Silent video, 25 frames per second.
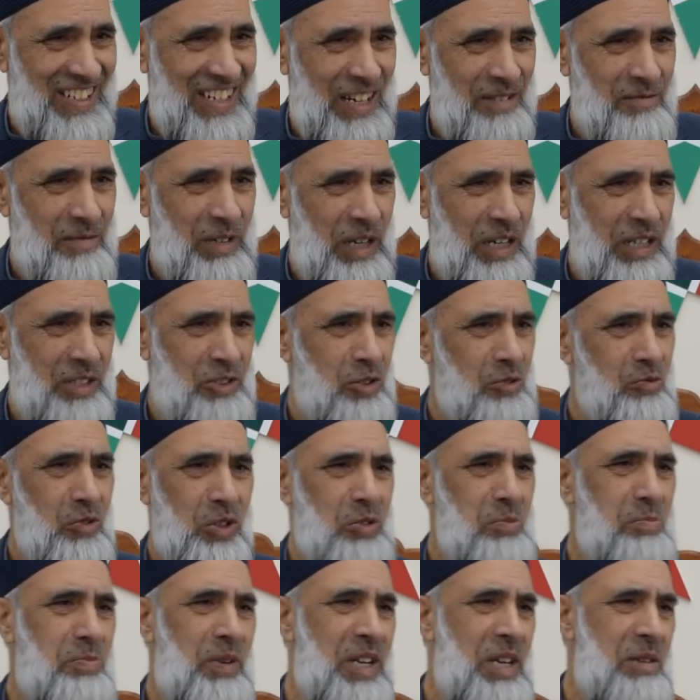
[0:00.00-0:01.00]
I don't want
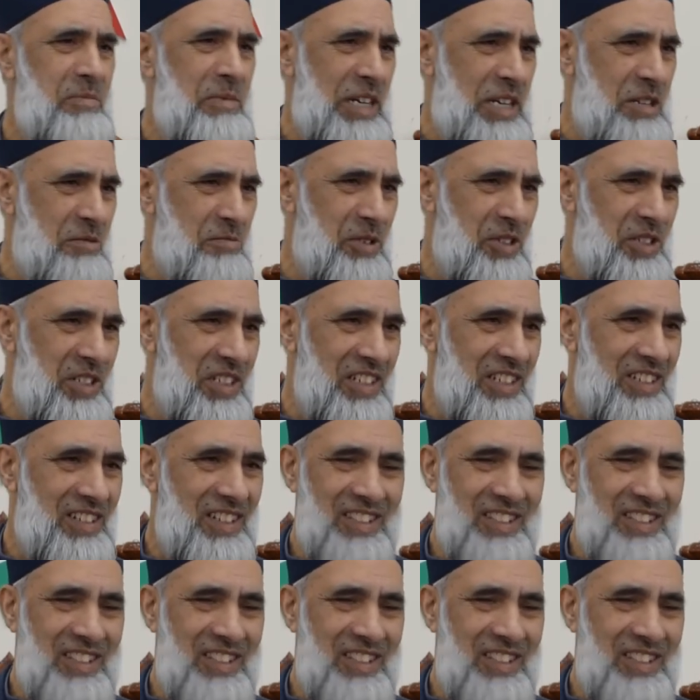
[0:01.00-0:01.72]
to blame anybody.